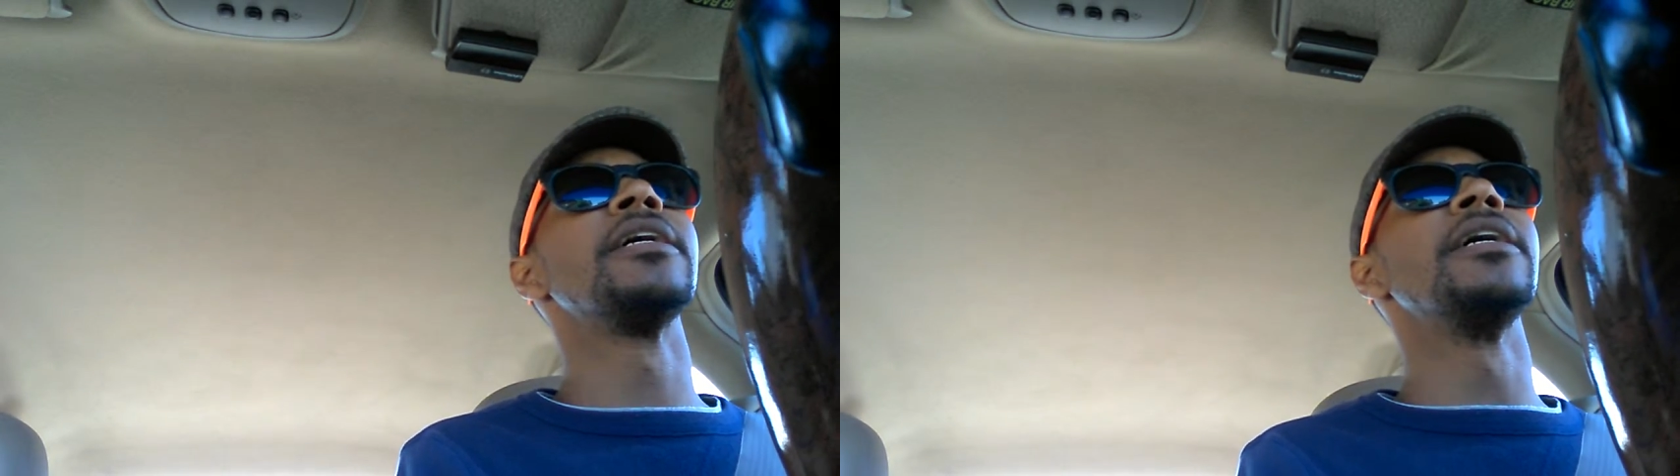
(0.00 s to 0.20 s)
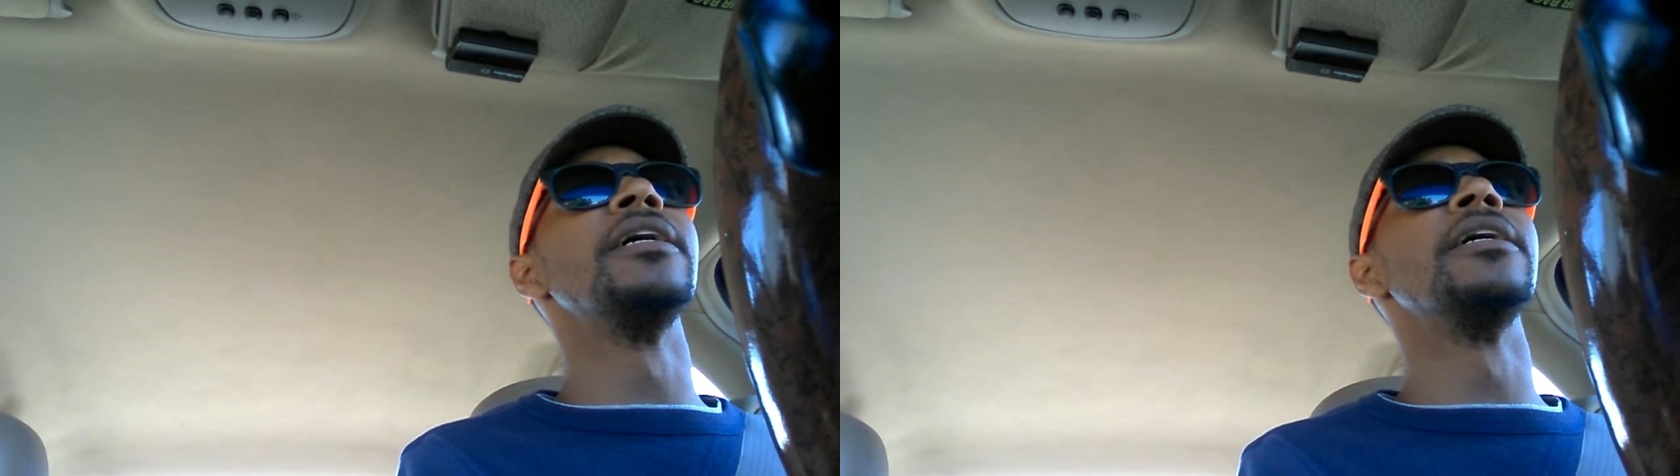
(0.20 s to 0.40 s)

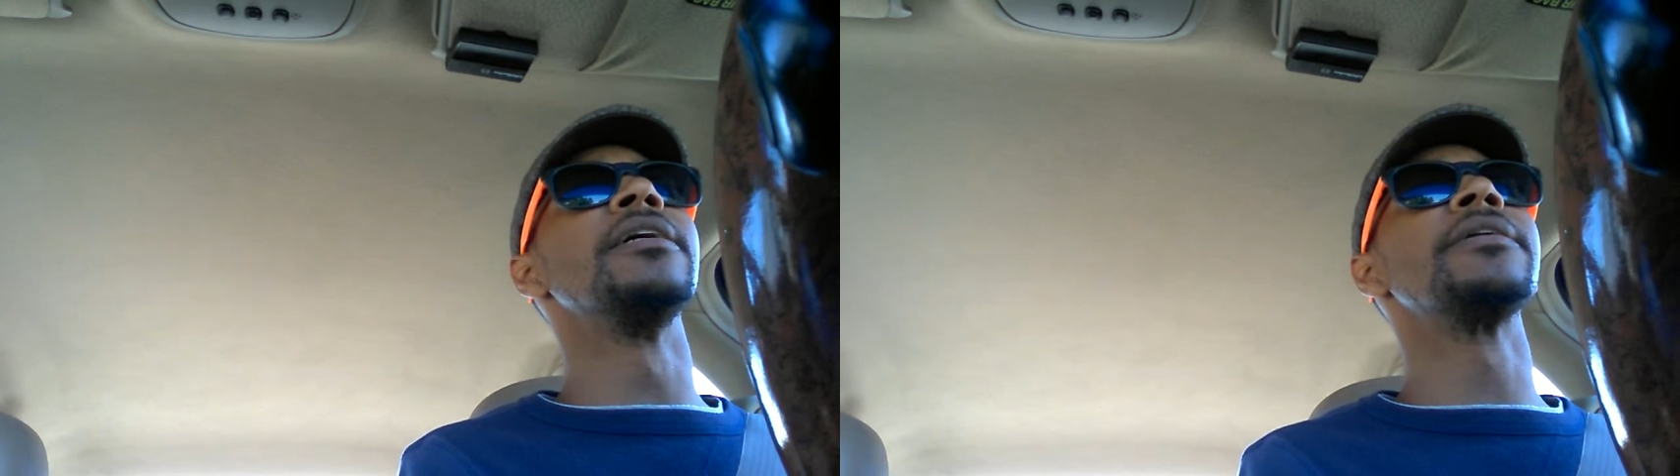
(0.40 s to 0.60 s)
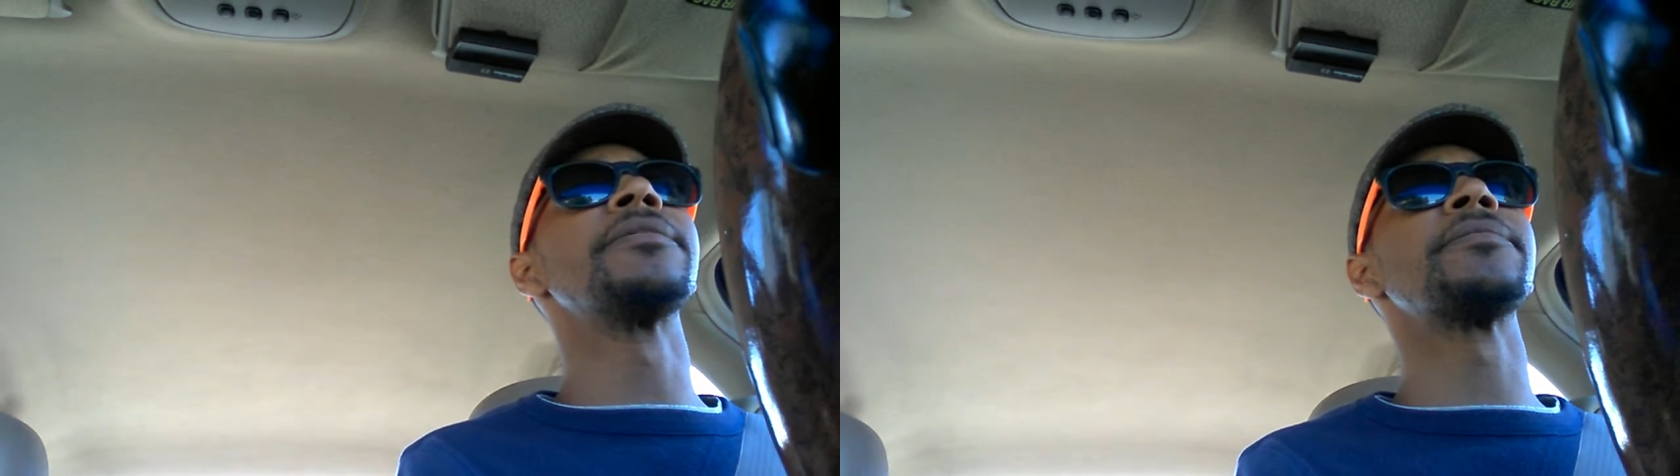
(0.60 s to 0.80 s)
uh,
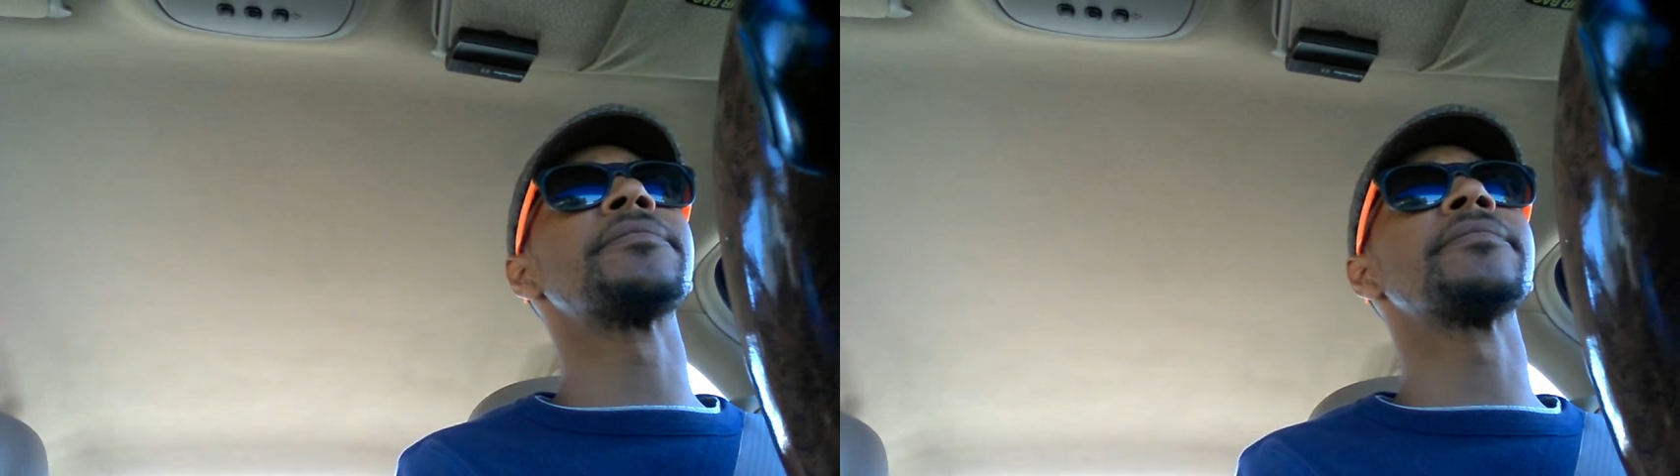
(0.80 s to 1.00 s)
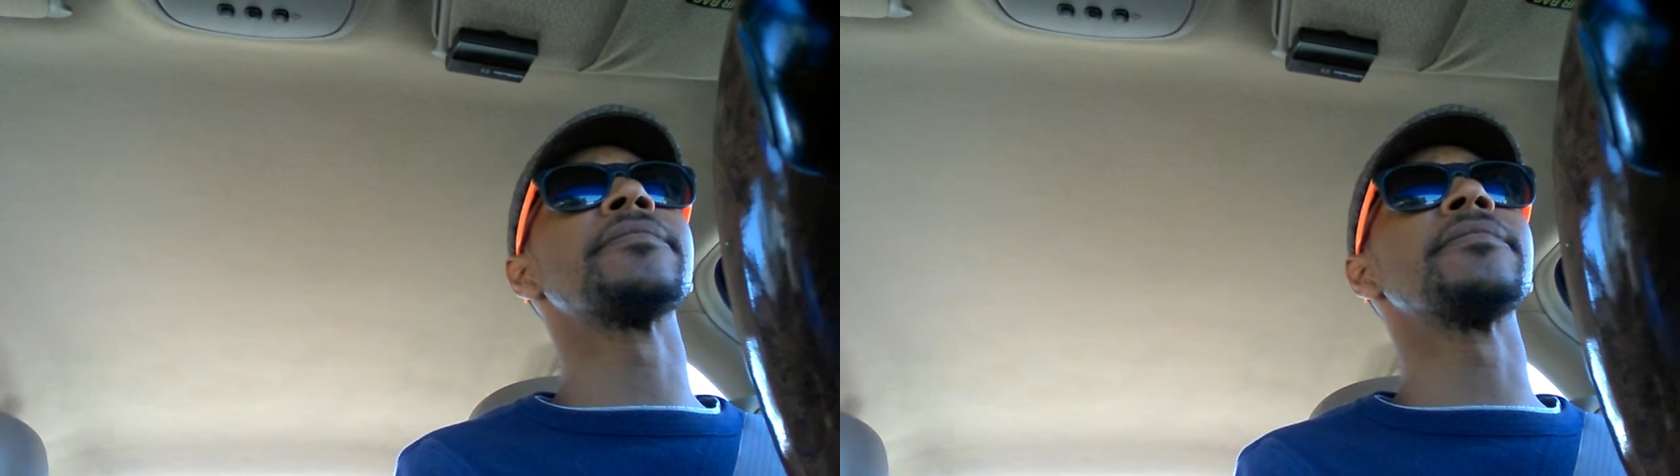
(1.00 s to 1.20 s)

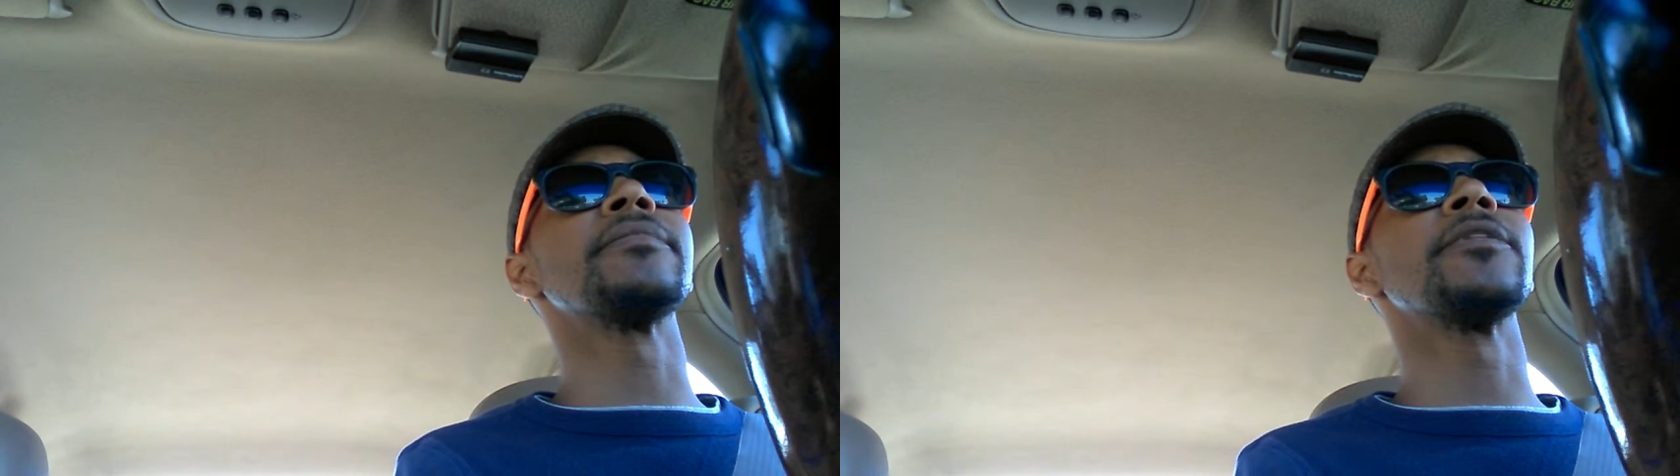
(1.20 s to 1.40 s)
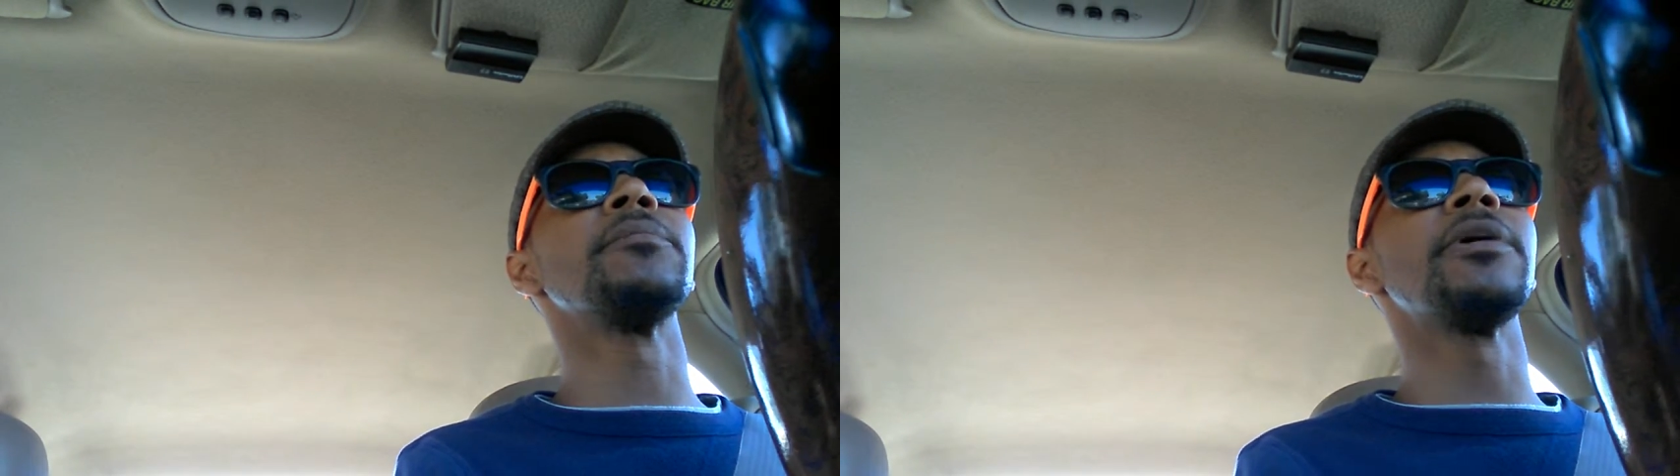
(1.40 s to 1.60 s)

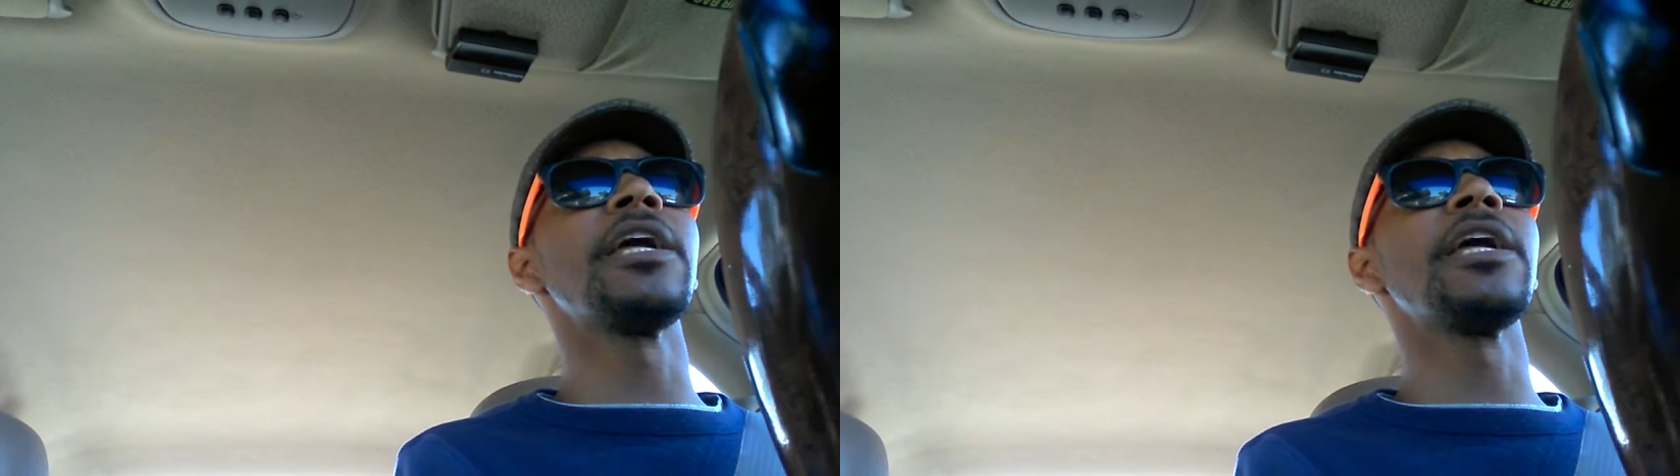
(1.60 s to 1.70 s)
but